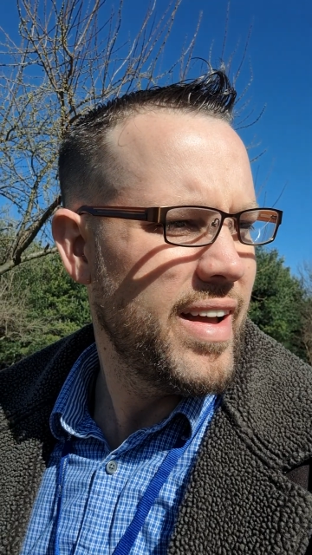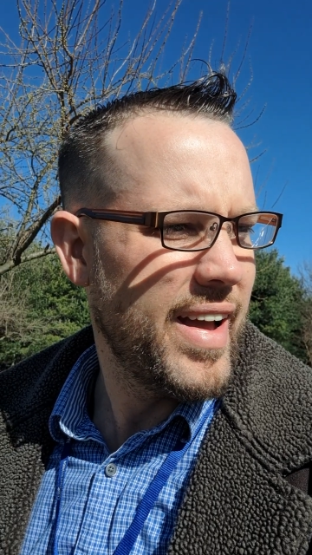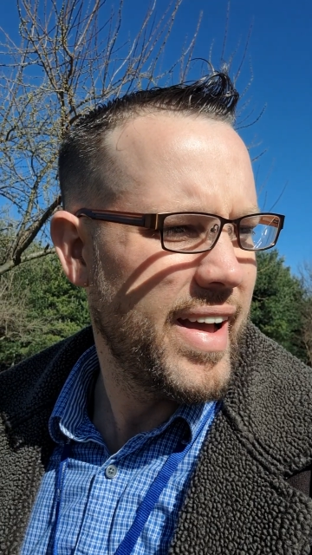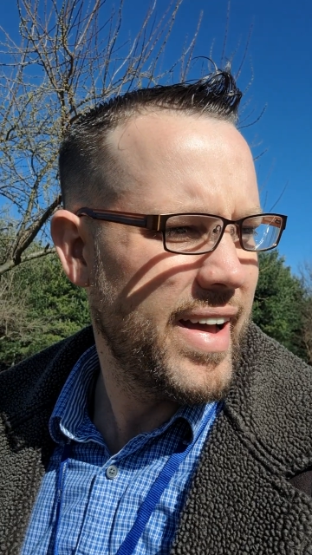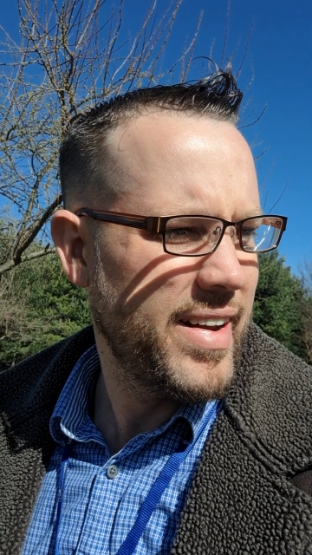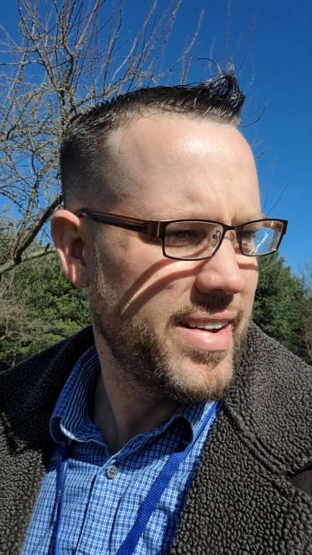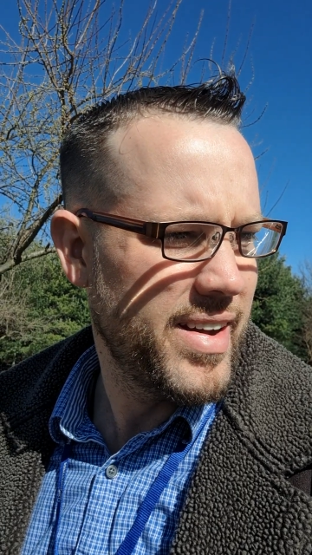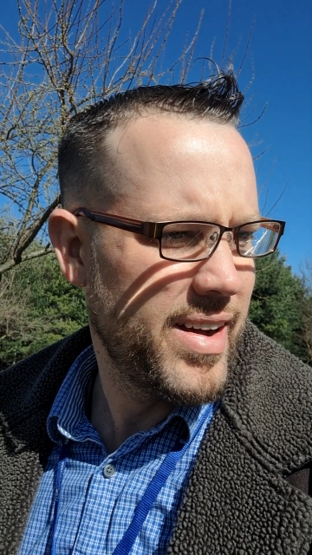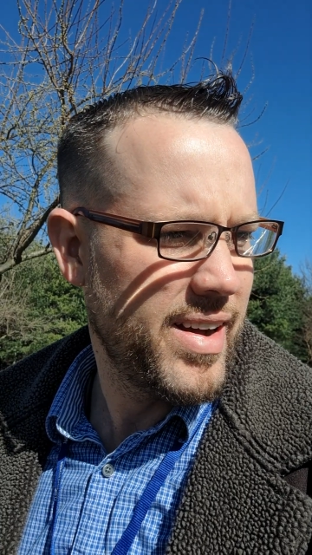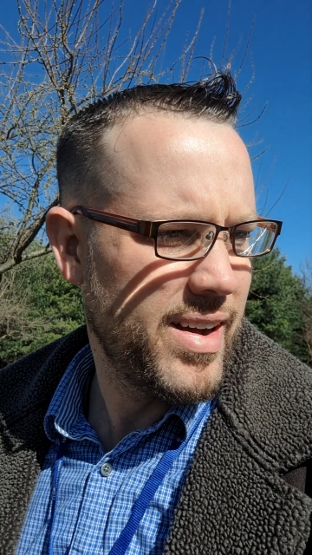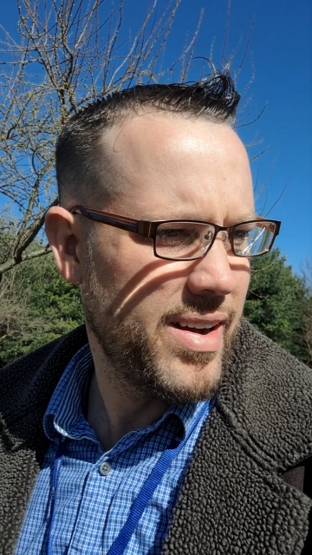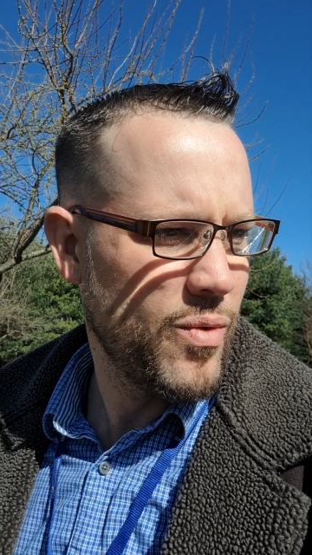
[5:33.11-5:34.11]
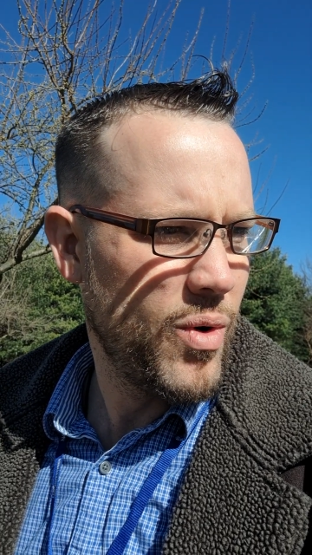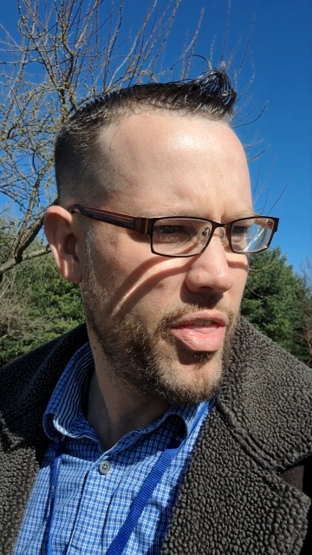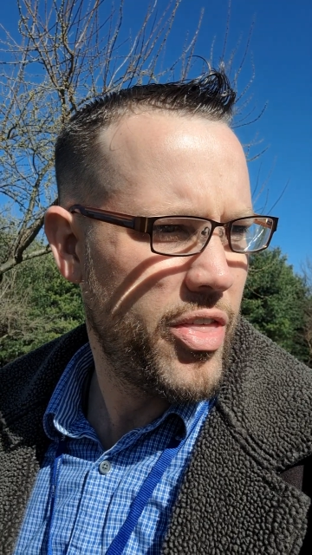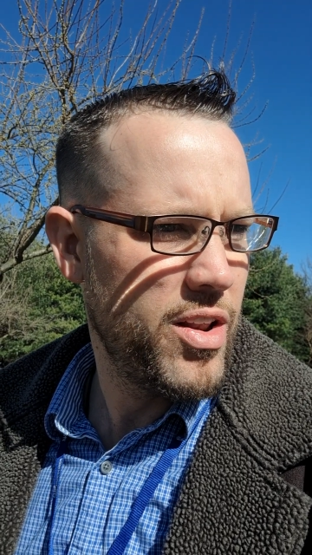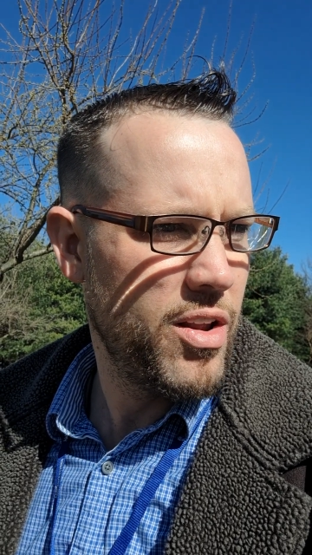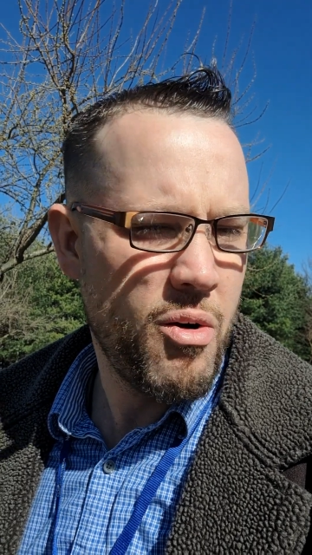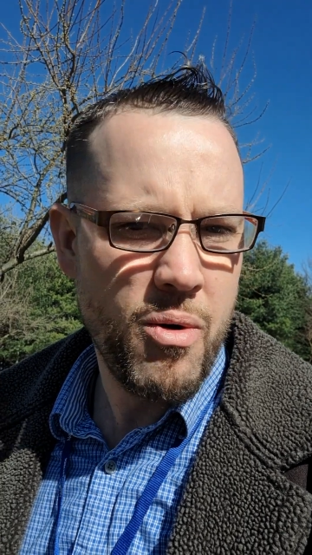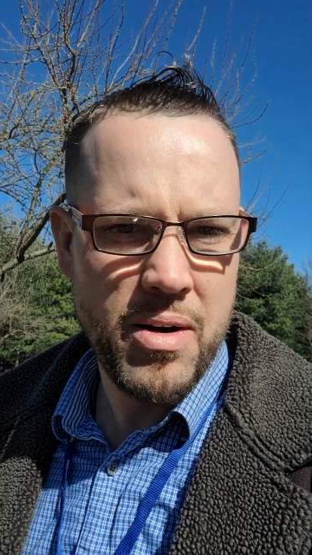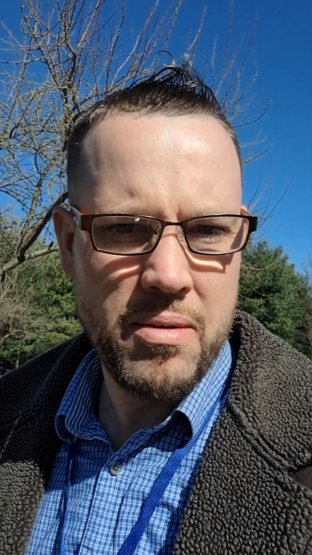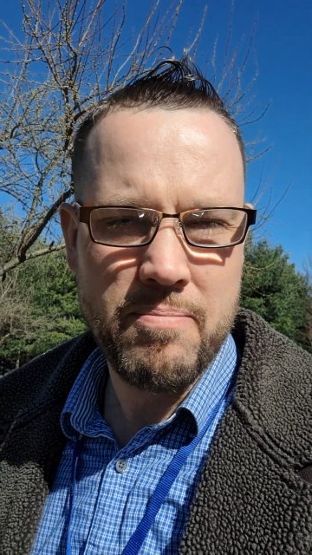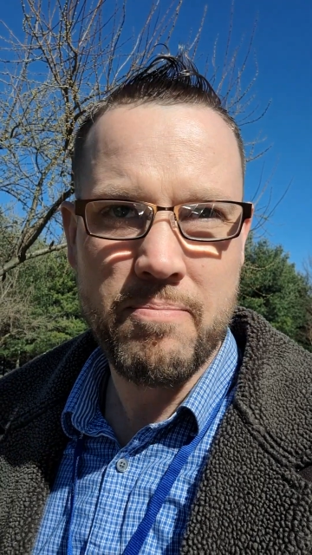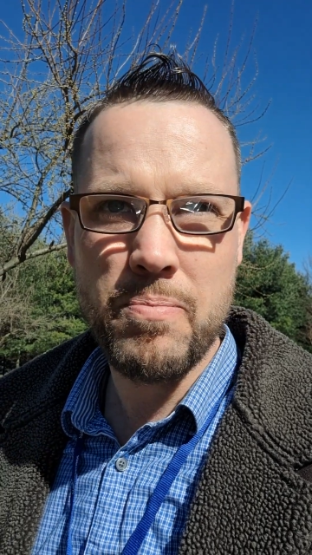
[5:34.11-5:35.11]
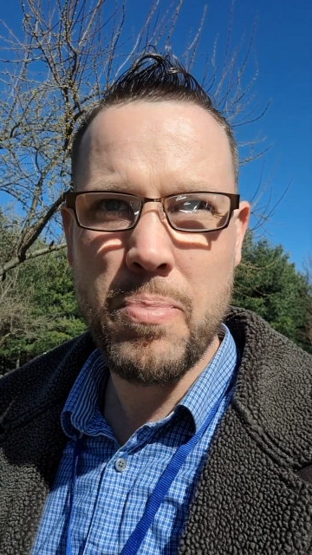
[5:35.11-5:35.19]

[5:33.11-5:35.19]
And with the new one,